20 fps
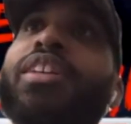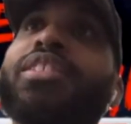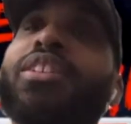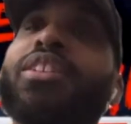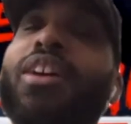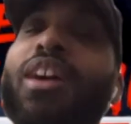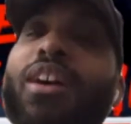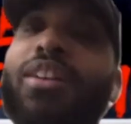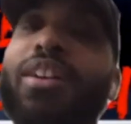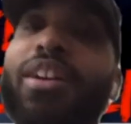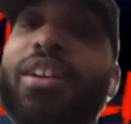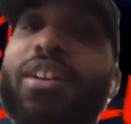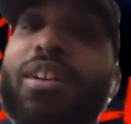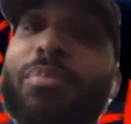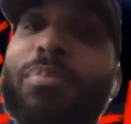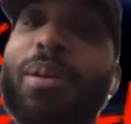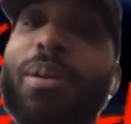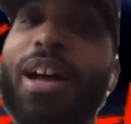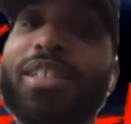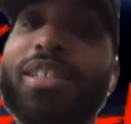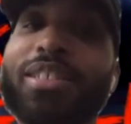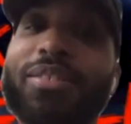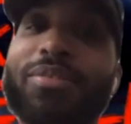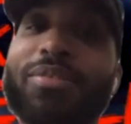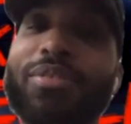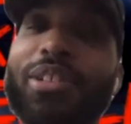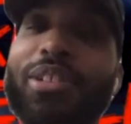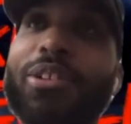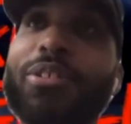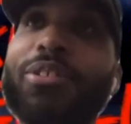So I'll end on a positive
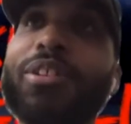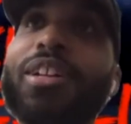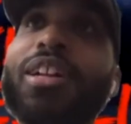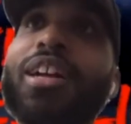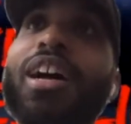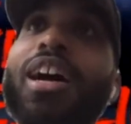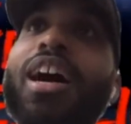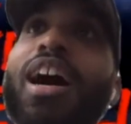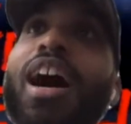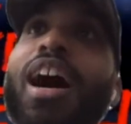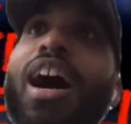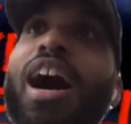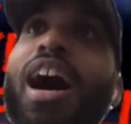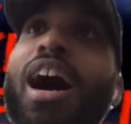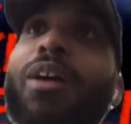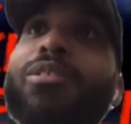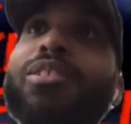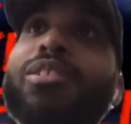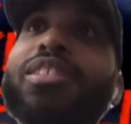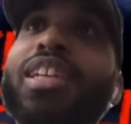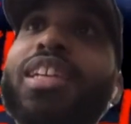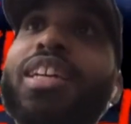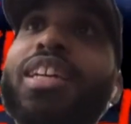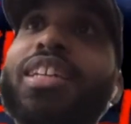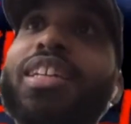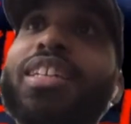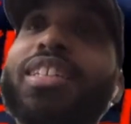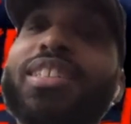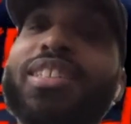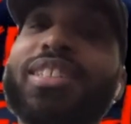note. I would say
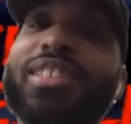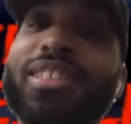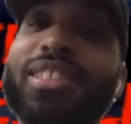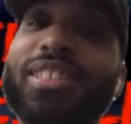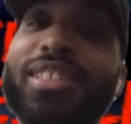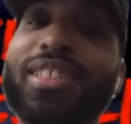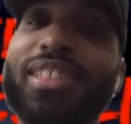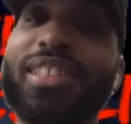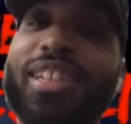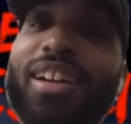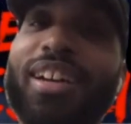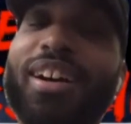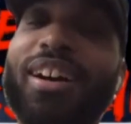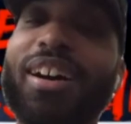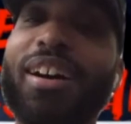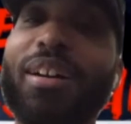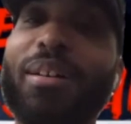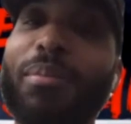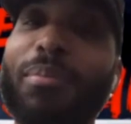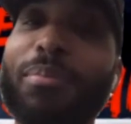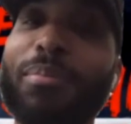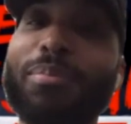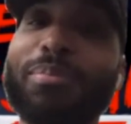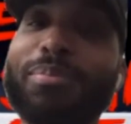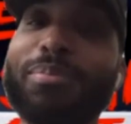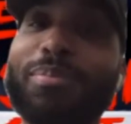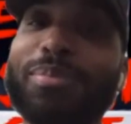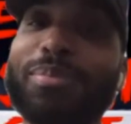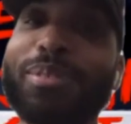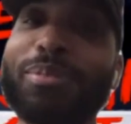this. Um,
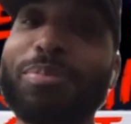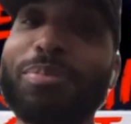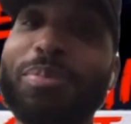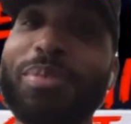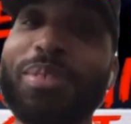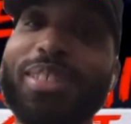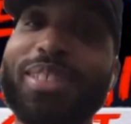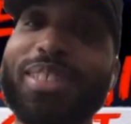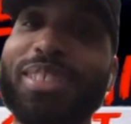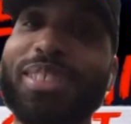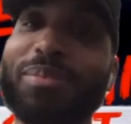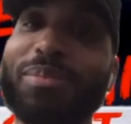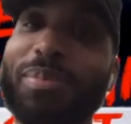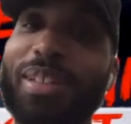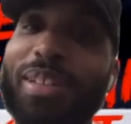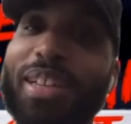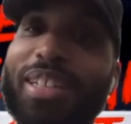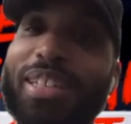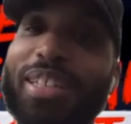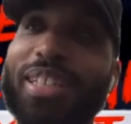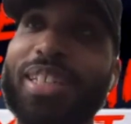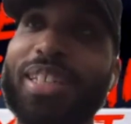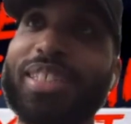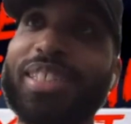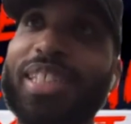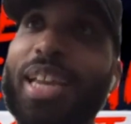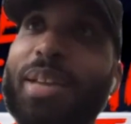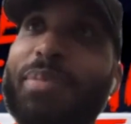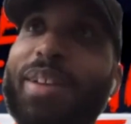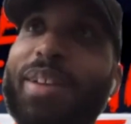in the
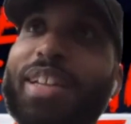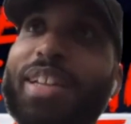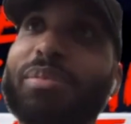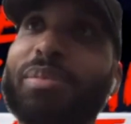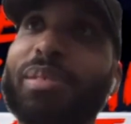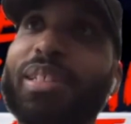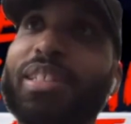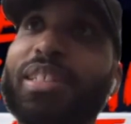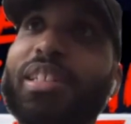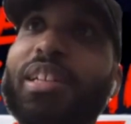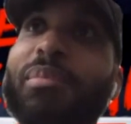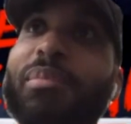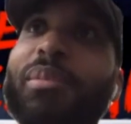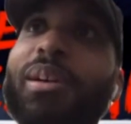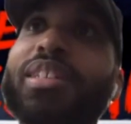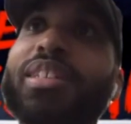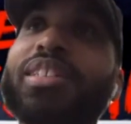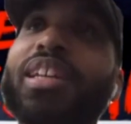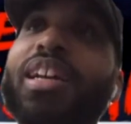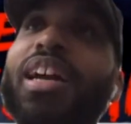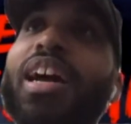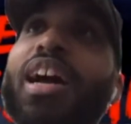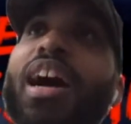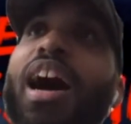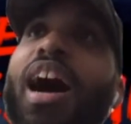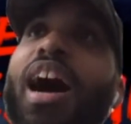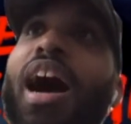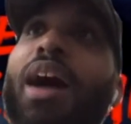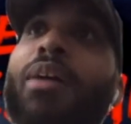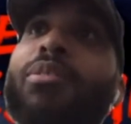same vein, speaking of Young Bucks,
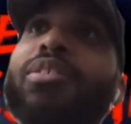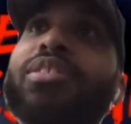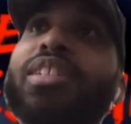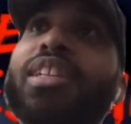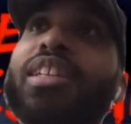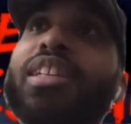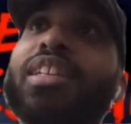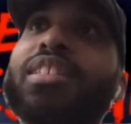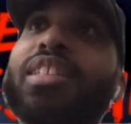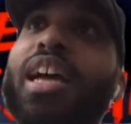I will say this.